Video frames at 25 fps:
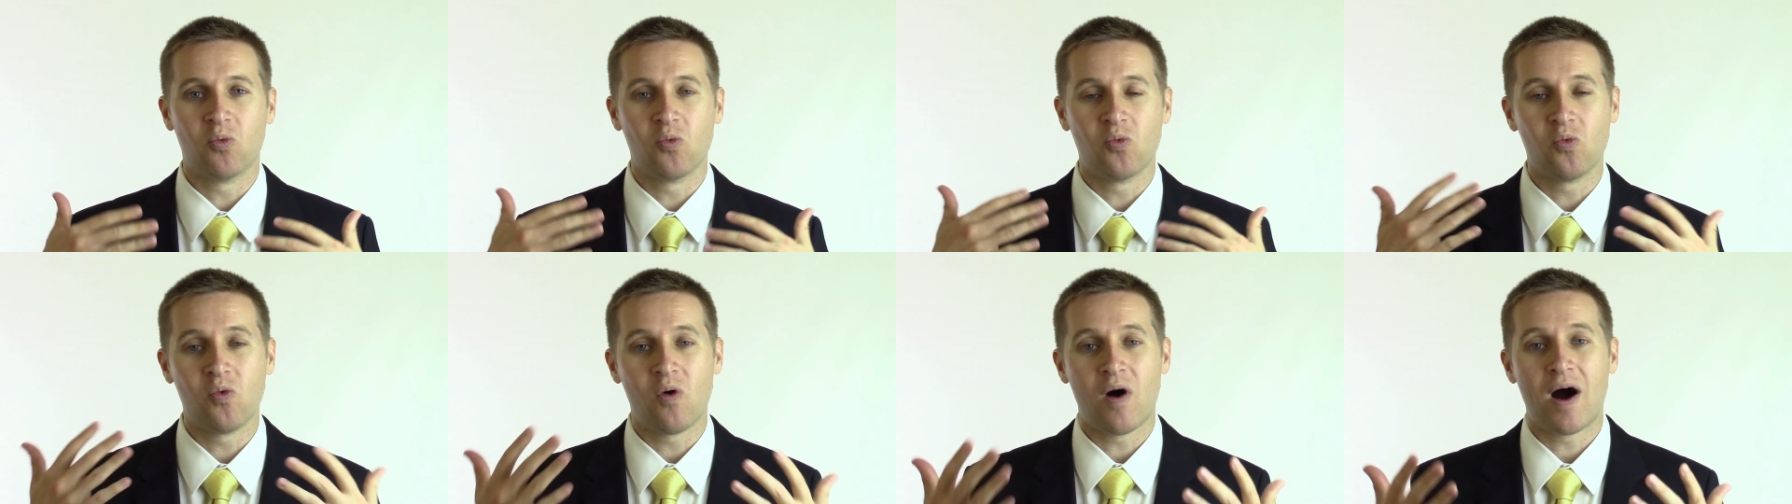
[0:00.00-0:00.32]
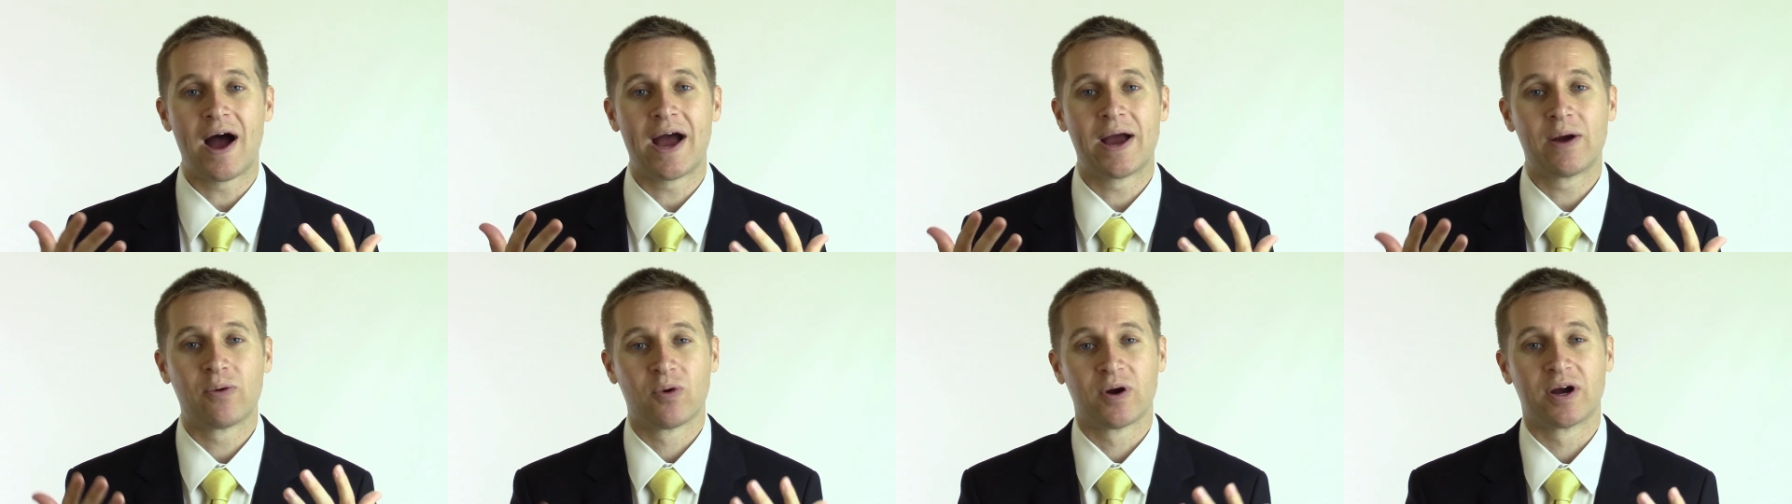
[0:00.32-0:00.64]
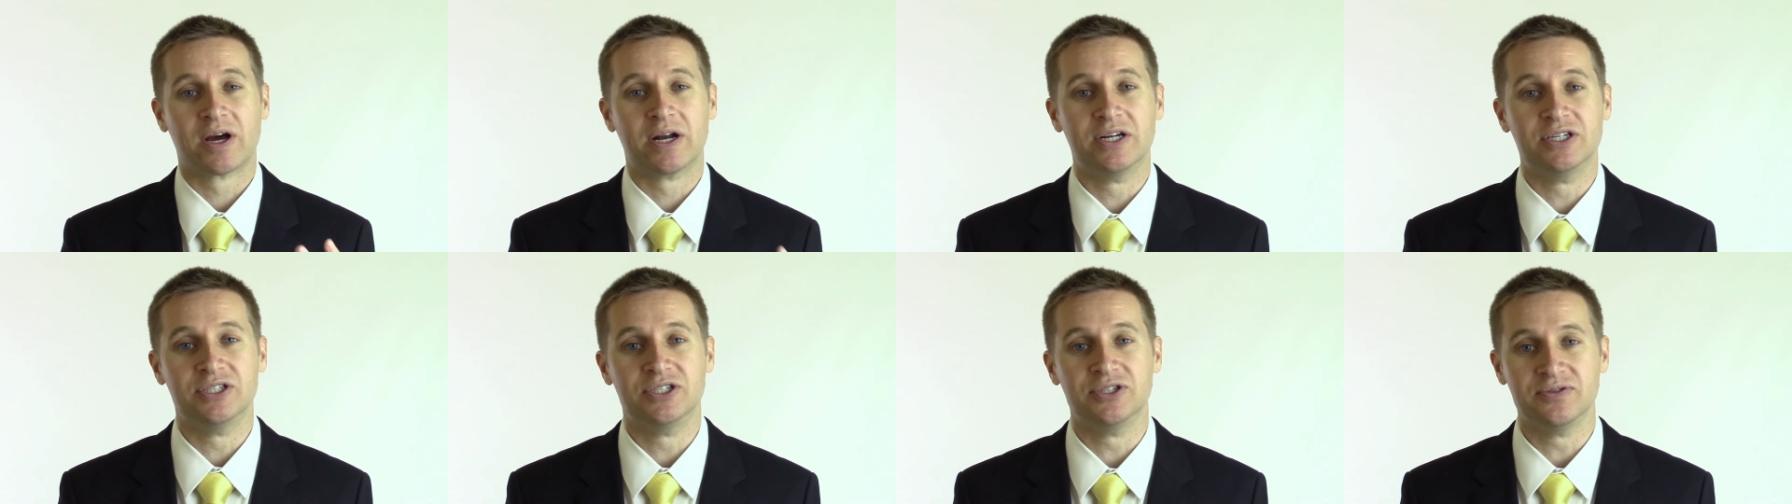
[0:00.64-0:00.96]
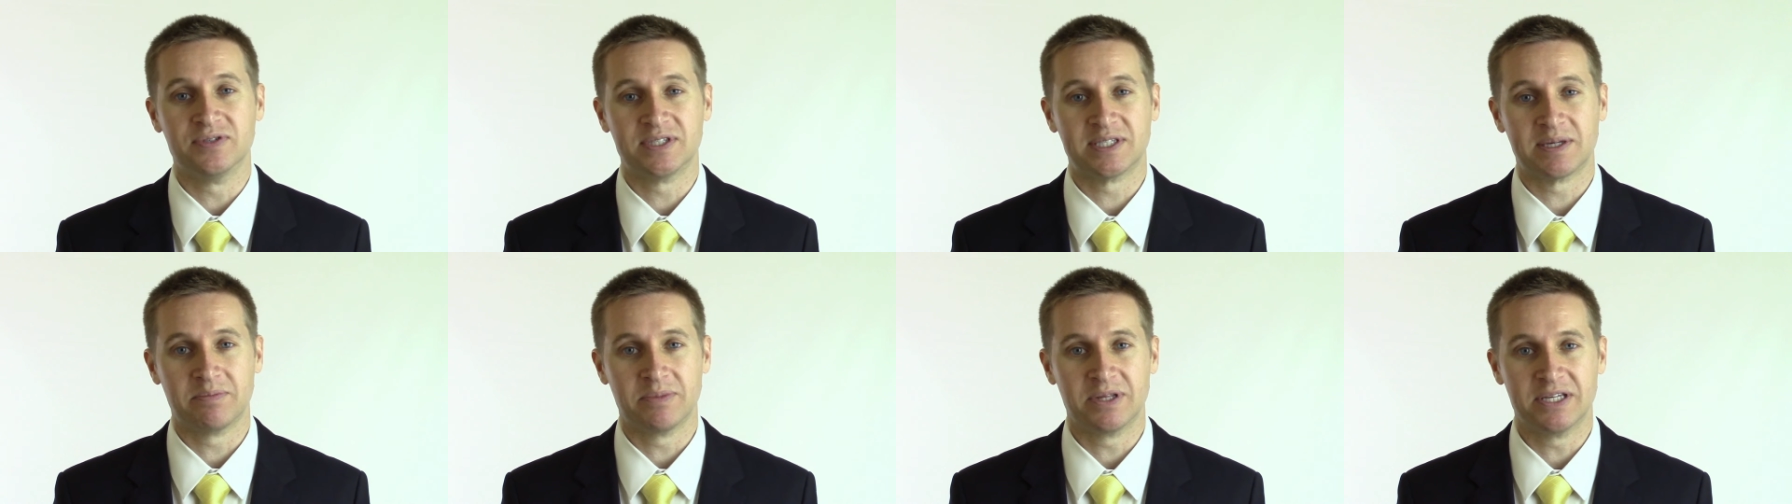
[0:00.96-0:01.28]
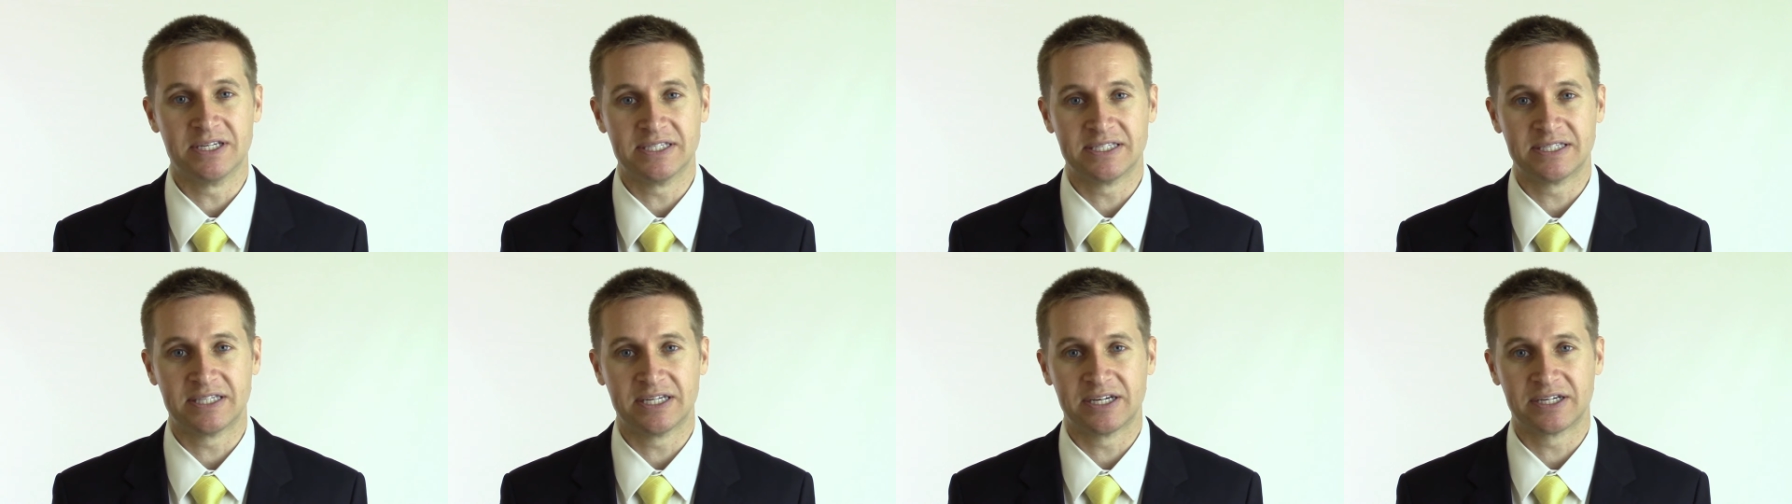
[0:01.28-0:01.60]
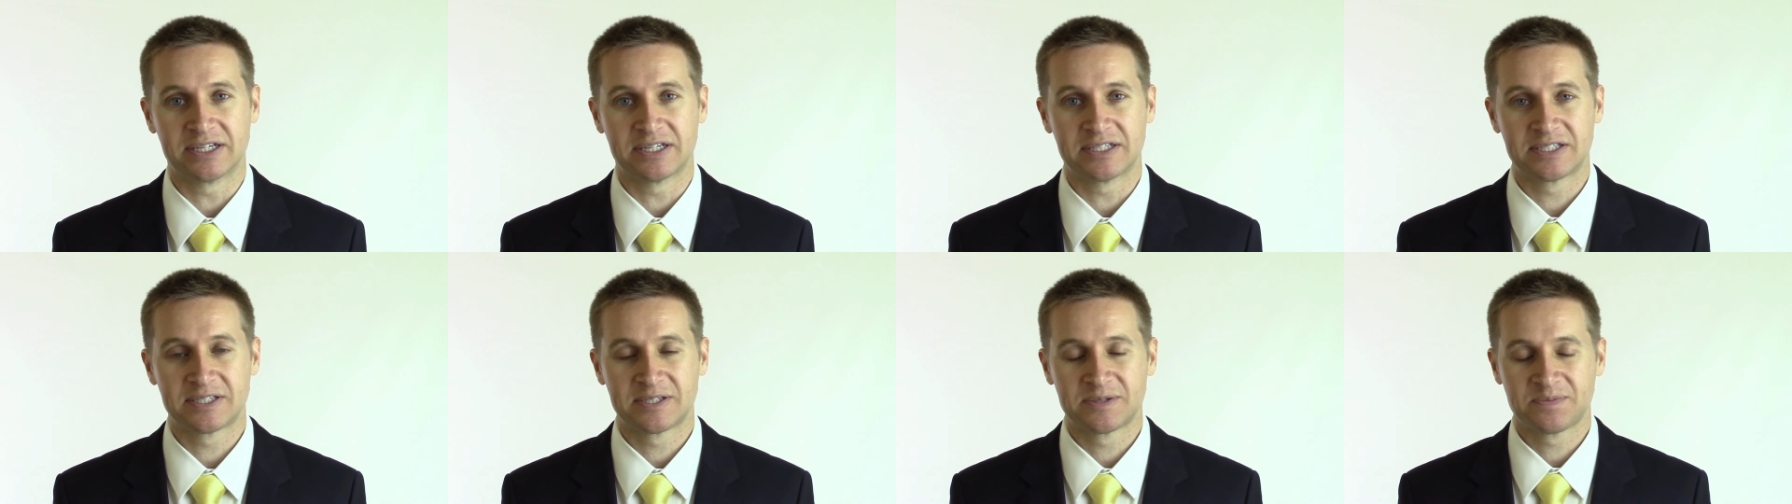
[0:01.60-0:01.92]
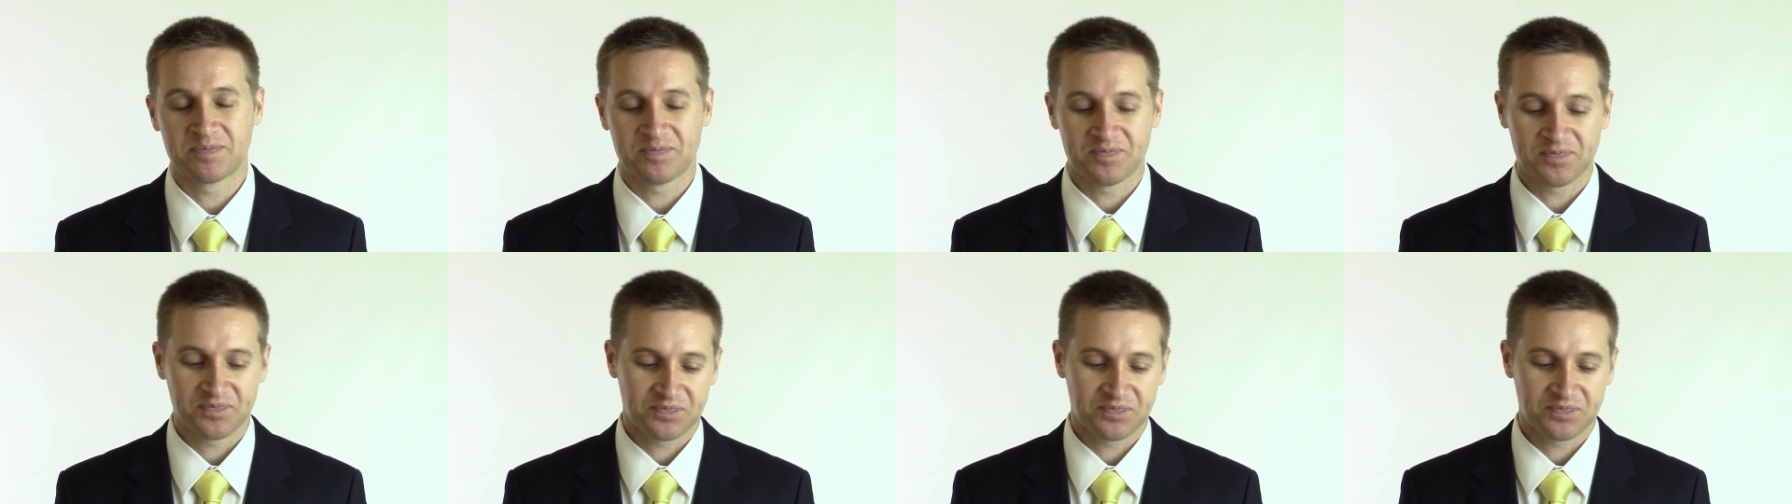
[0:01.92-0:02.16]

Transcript: why we're going to do some of these things.